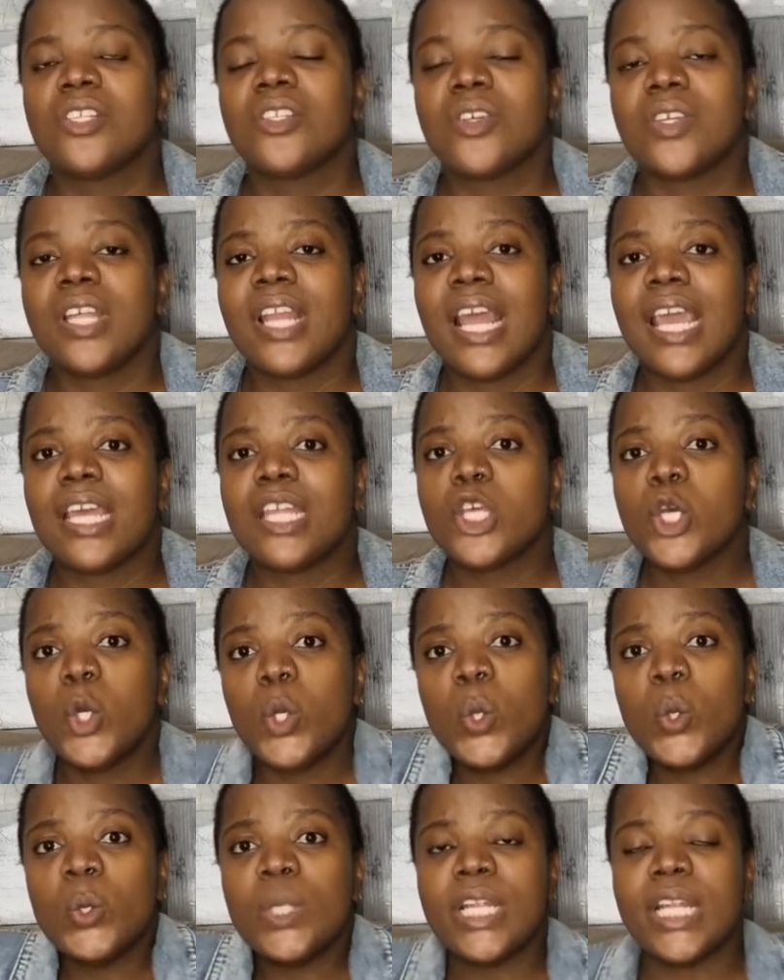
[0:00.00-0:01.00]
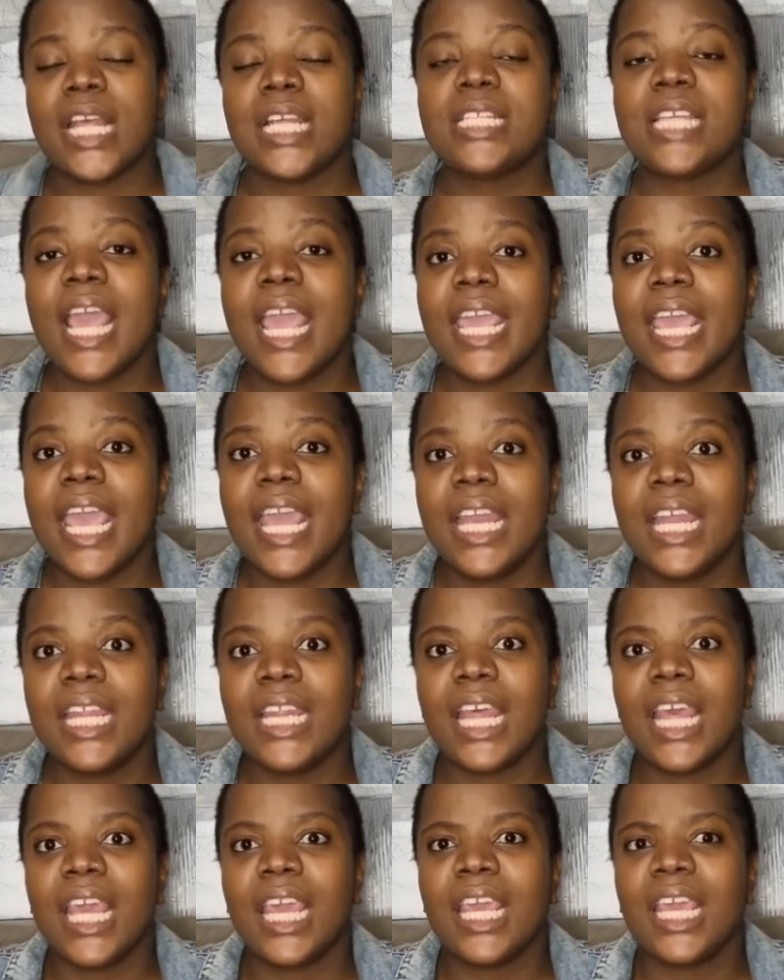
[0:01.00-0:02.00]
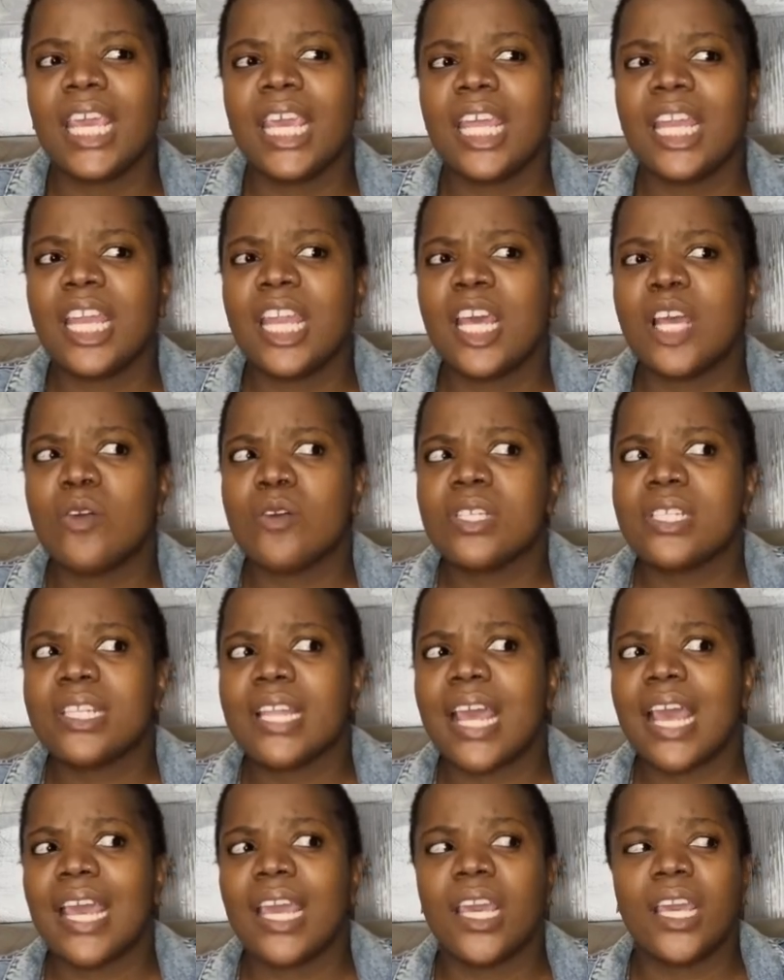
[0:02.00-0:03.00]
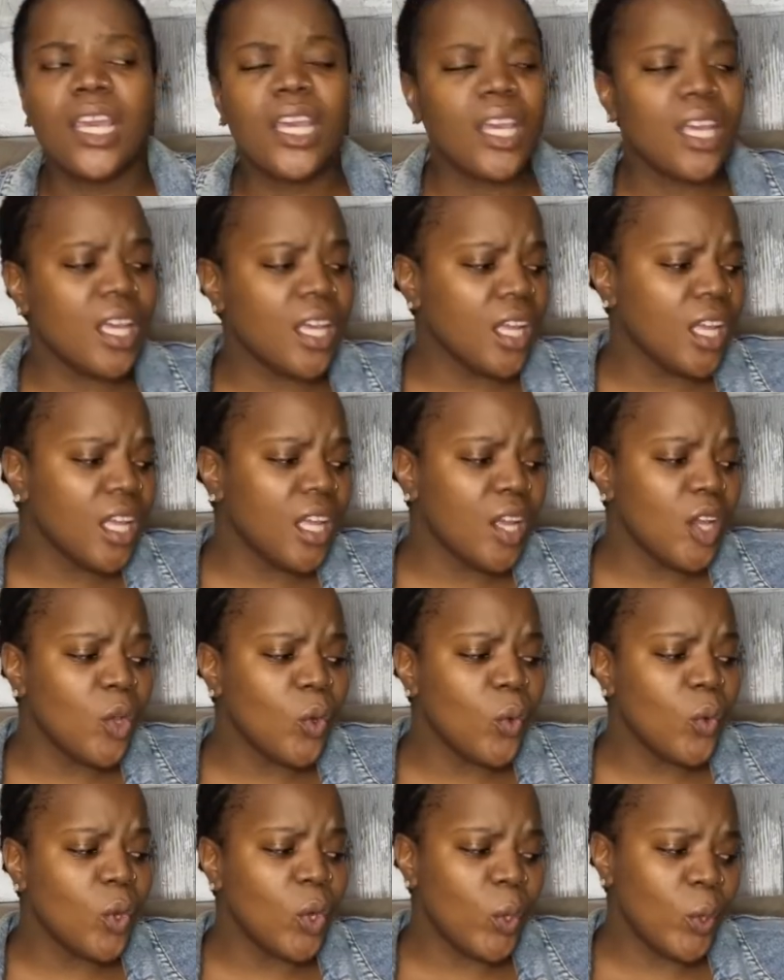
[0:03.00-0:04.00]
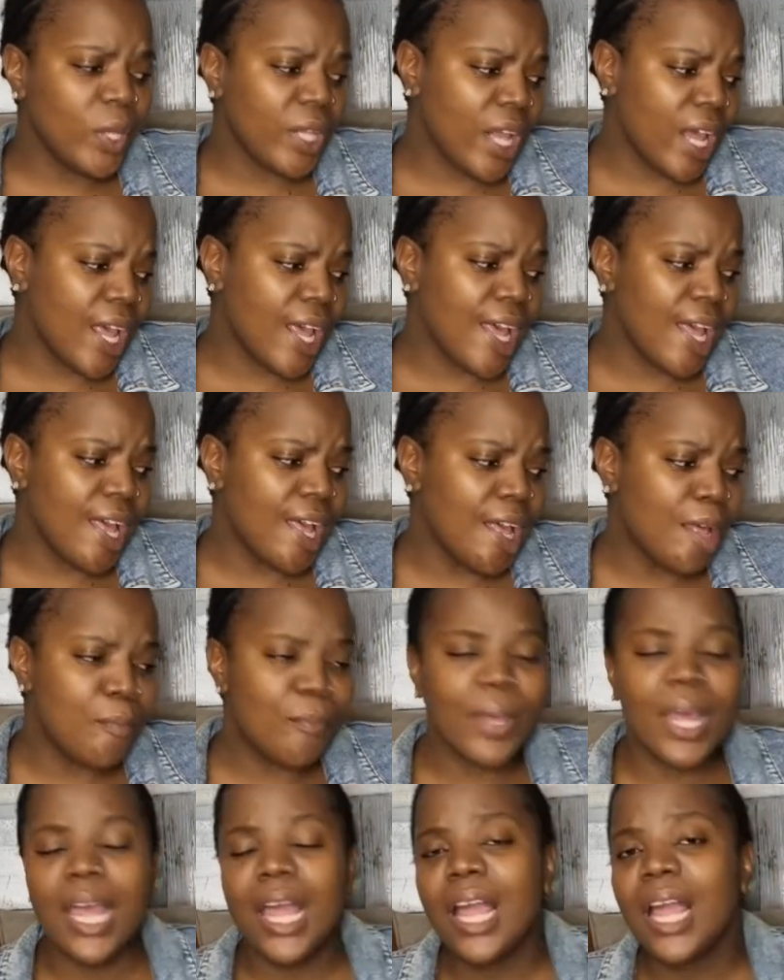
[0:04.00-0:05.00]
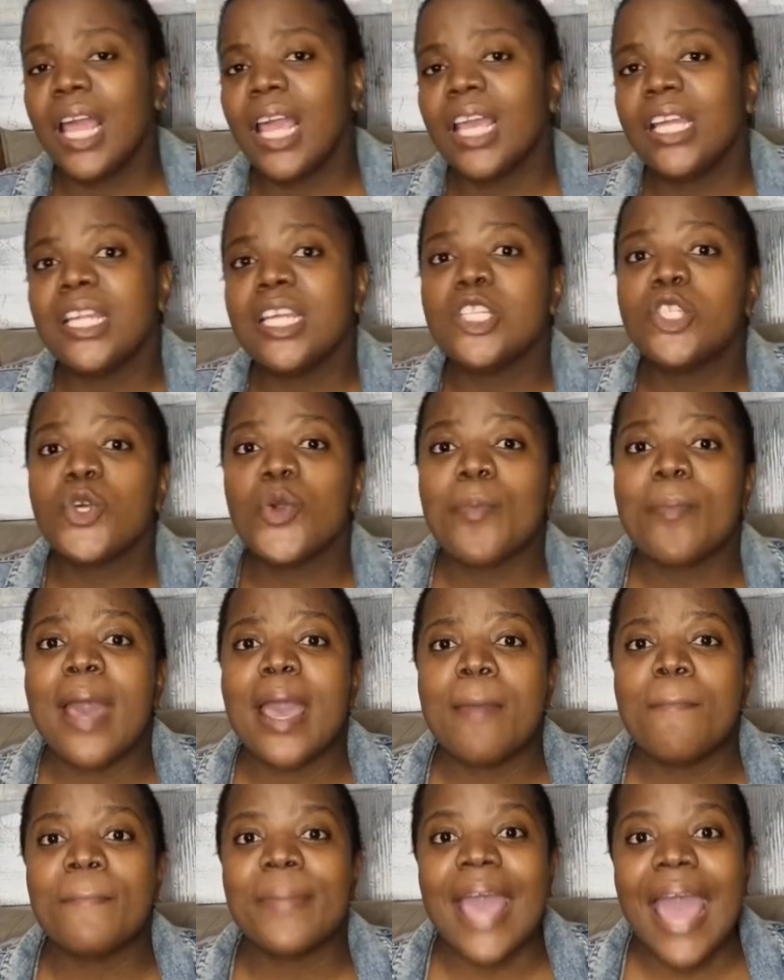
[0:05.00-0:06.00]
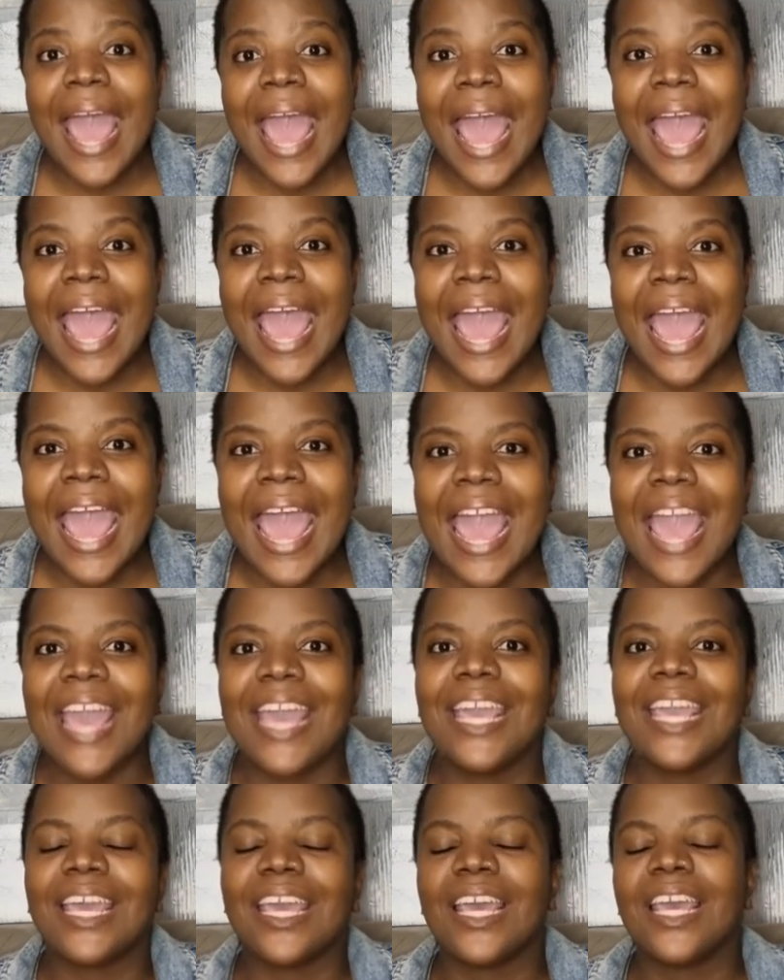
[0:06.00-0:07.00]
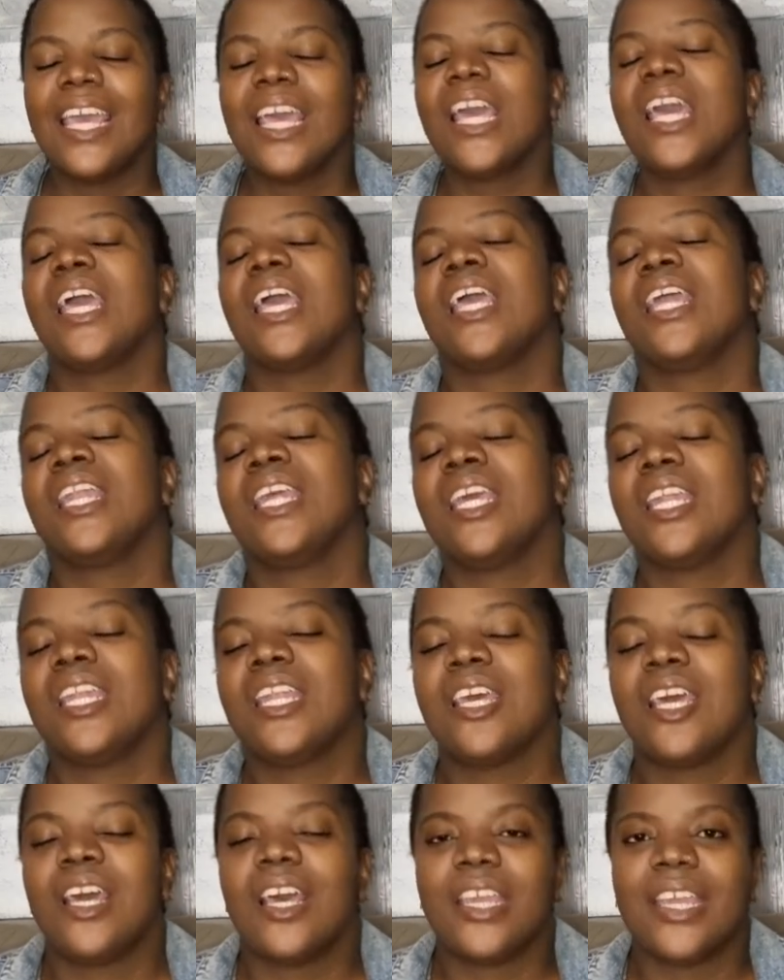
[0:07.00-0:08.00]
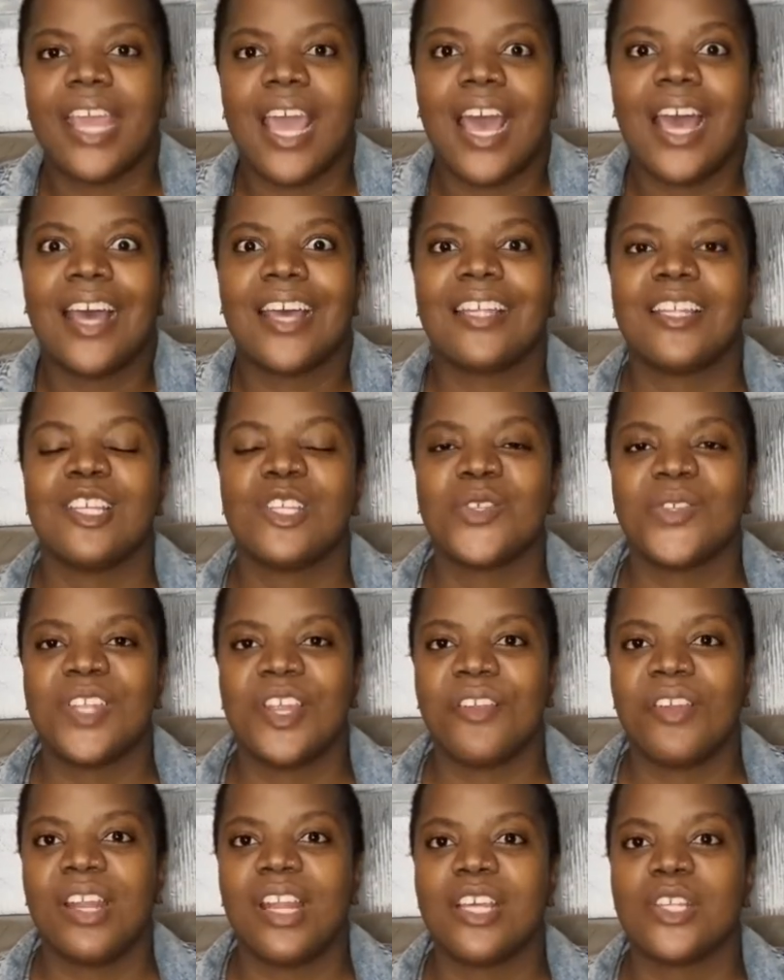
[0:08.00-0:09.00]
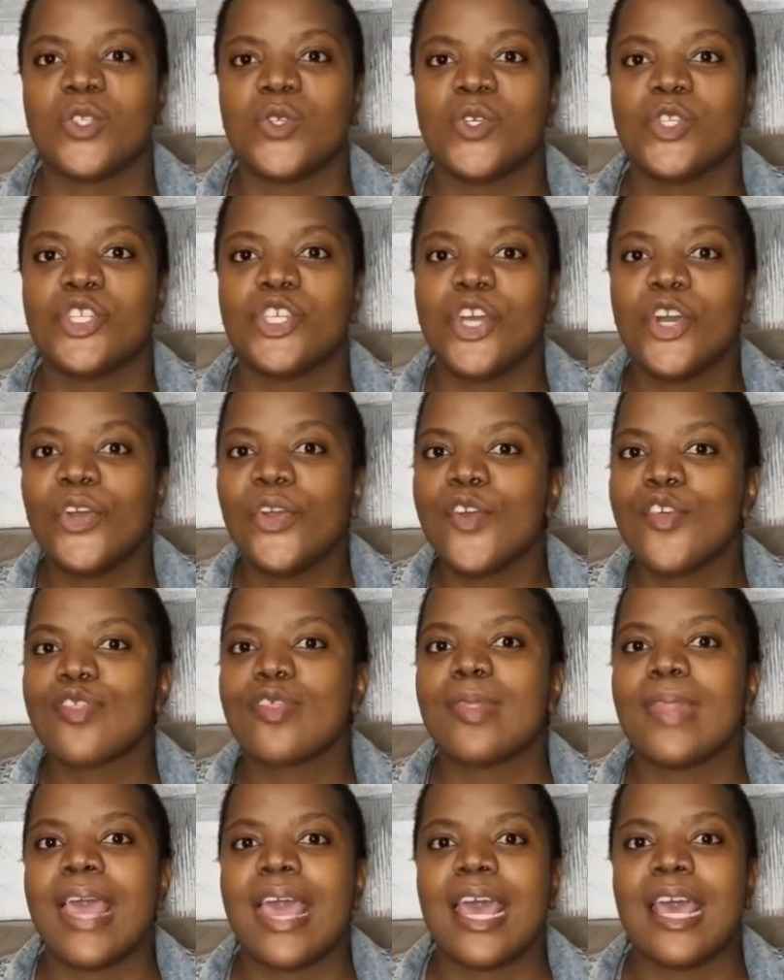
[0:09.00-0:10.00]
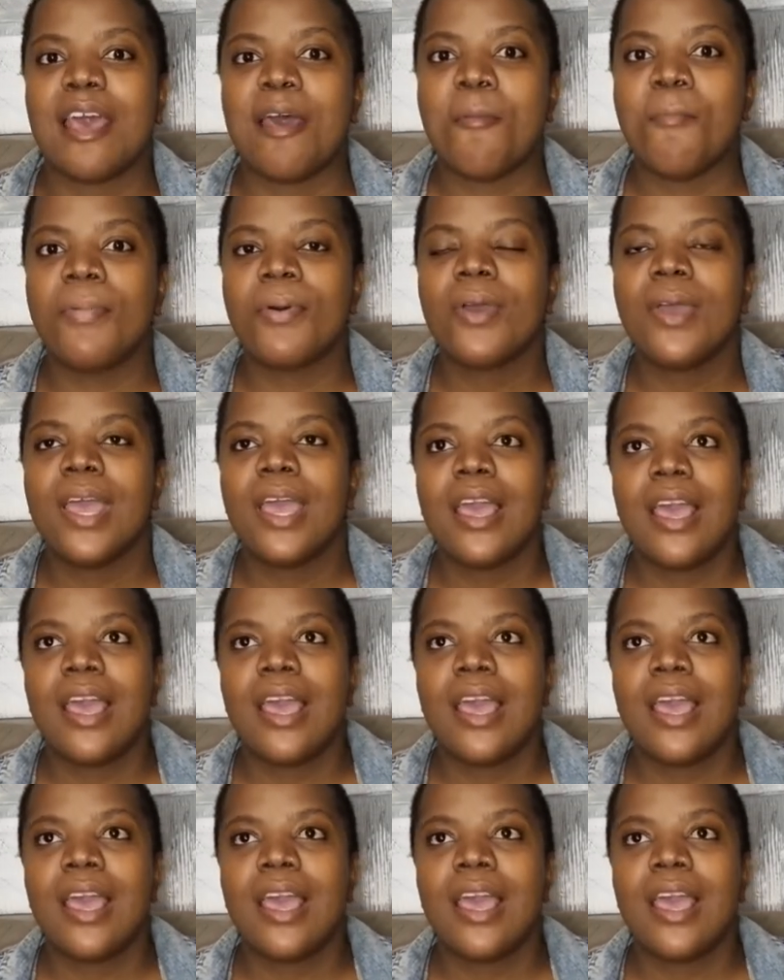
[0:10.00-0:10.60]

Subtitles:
So they're like, "Oh, did they take anything?" And I was like, "Hold up, they took my bag." And then, yeah, that's when I realized, oh snap.